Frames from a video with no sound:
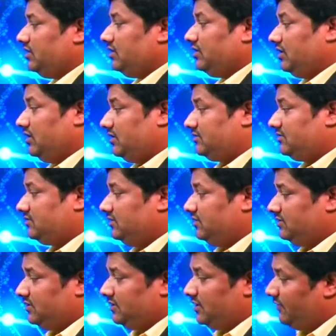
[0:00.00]
Yes,
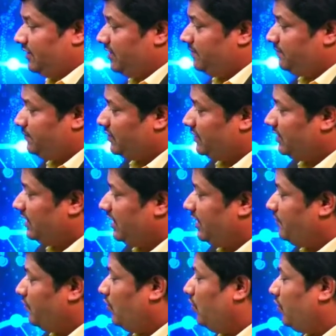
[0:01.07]
this is a very important, and
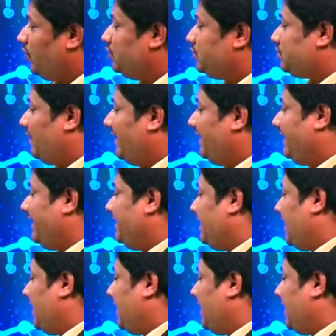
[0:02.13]
more you sweat in